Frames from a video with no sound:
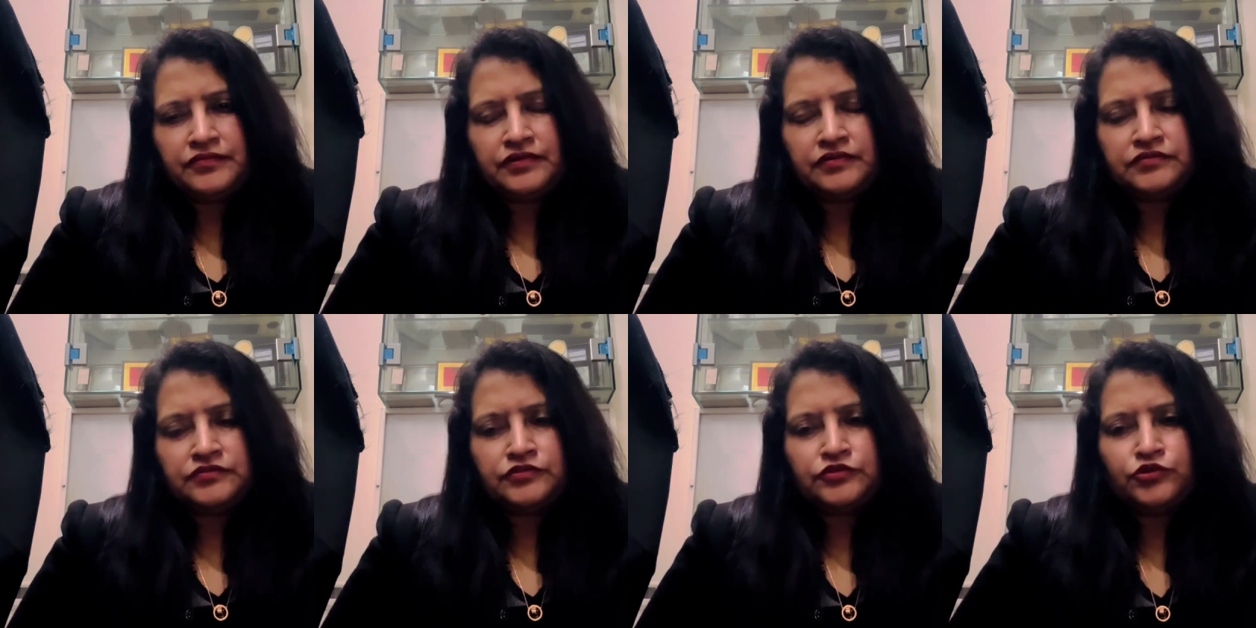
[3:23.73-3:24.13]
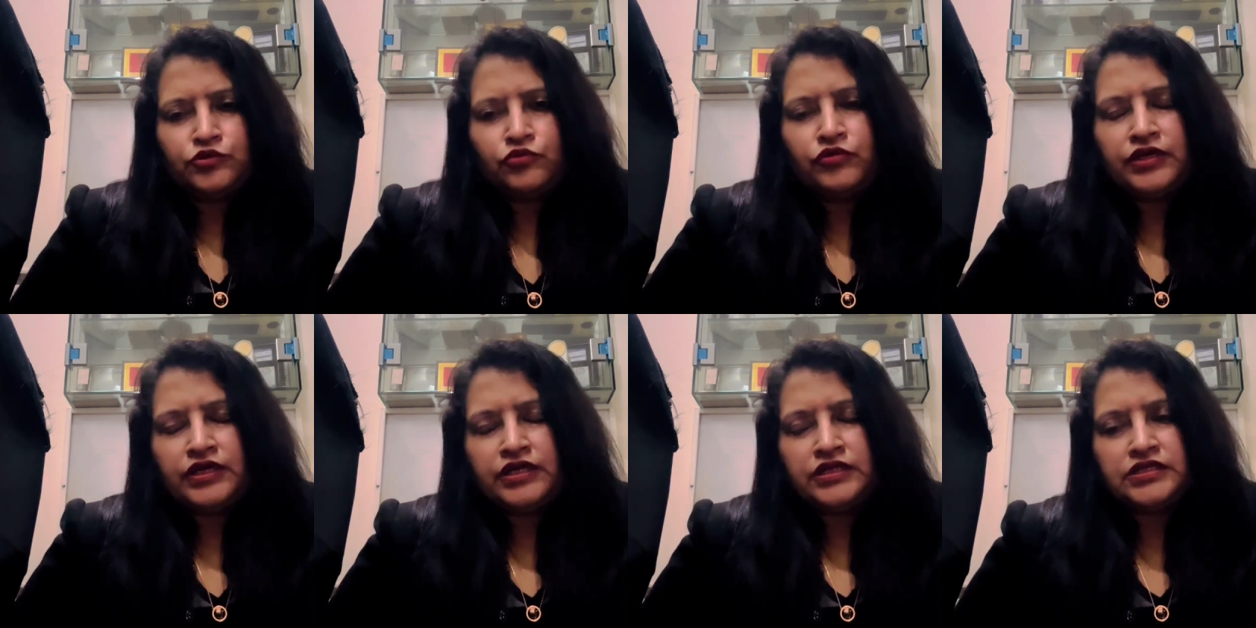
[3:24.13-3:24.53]

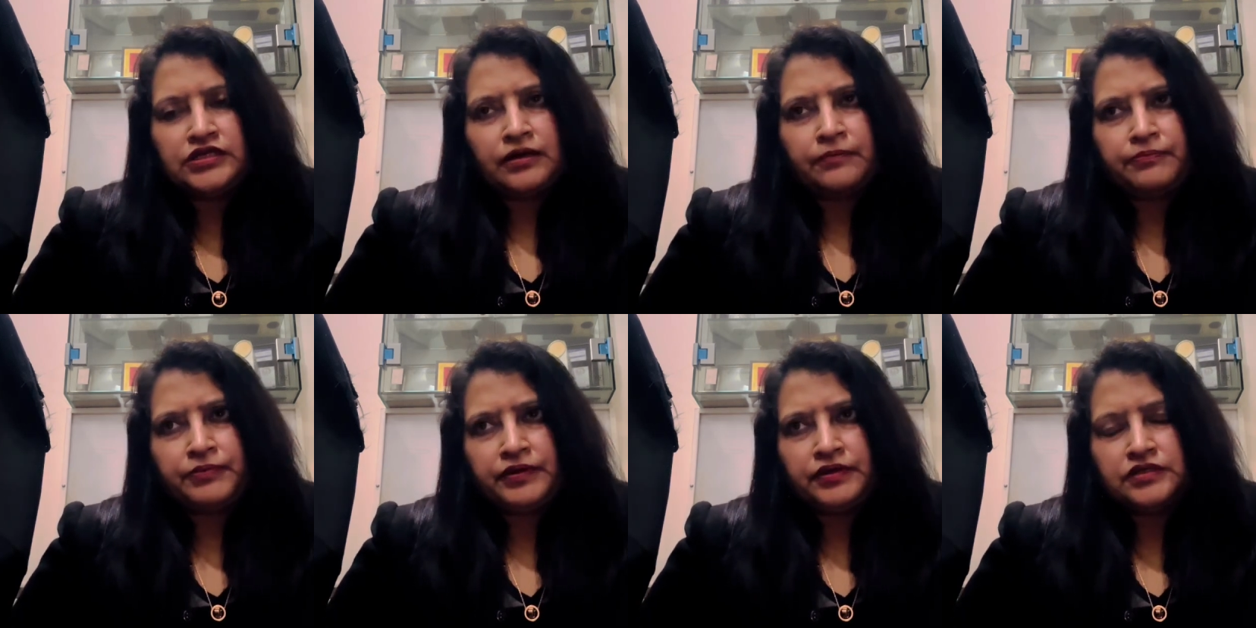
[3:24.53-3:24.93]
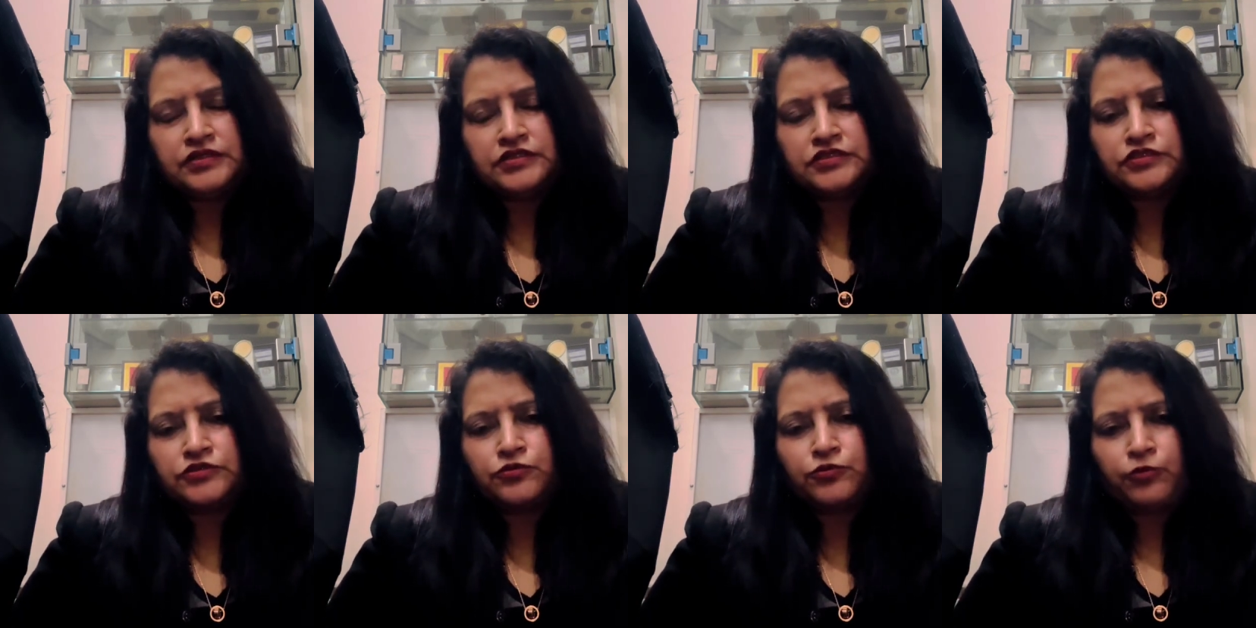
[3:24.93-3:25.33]
though it
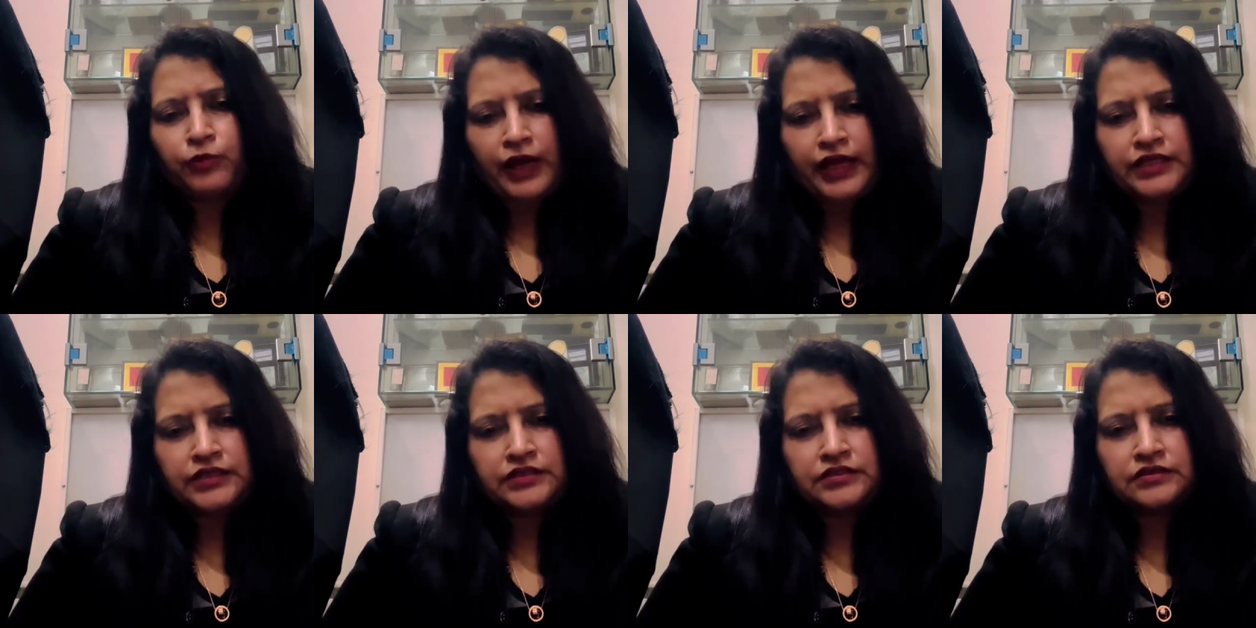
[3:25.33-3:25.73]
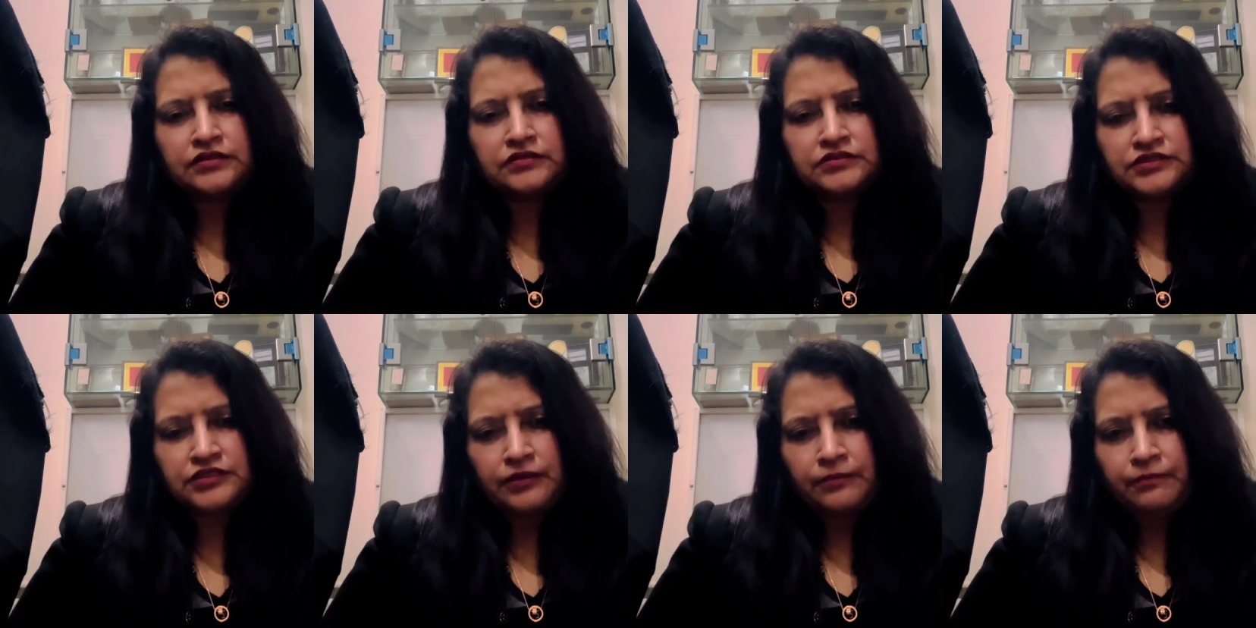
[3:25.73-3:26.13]
appears quite
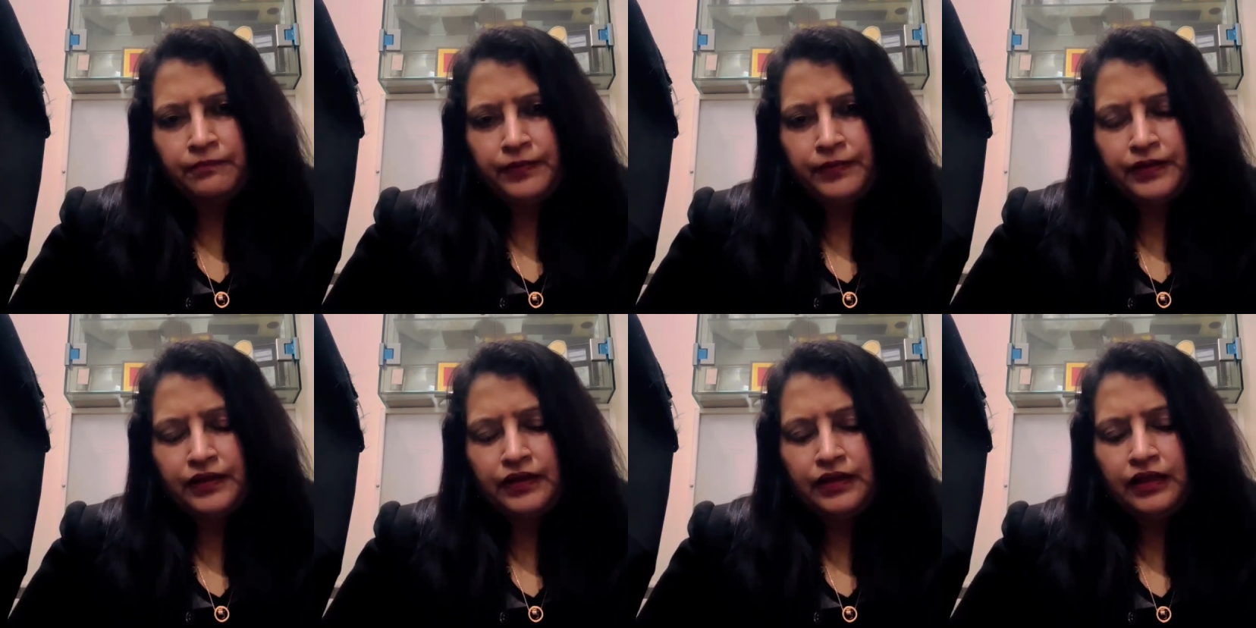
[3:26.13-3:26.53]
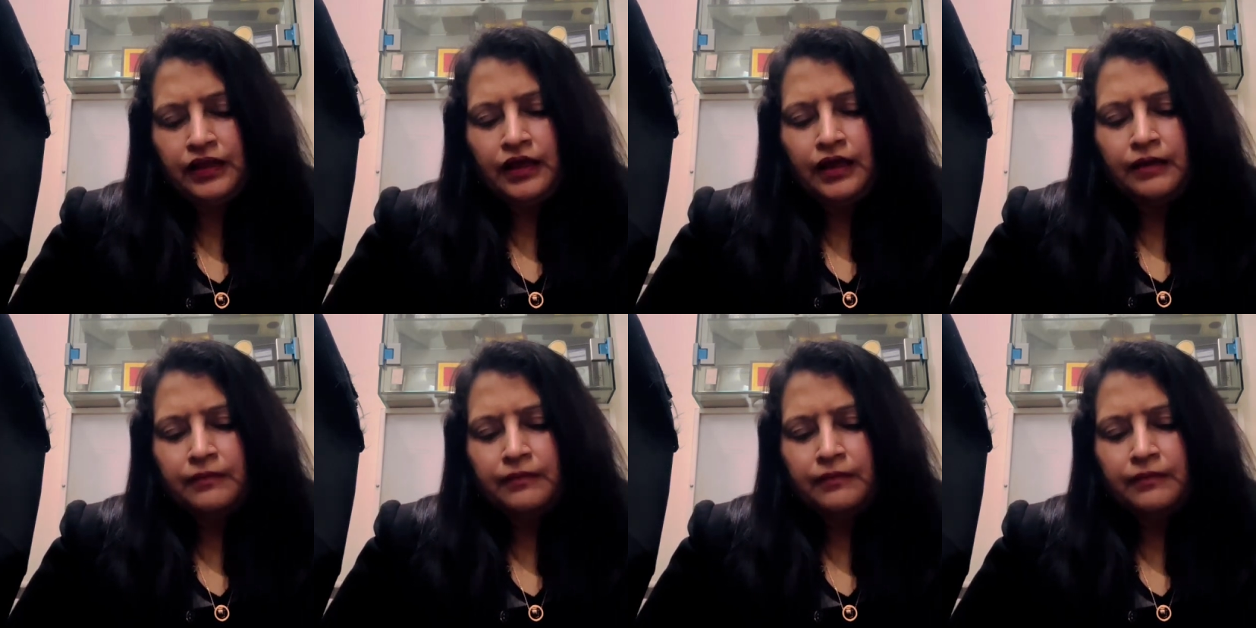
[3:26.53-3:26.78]
simple,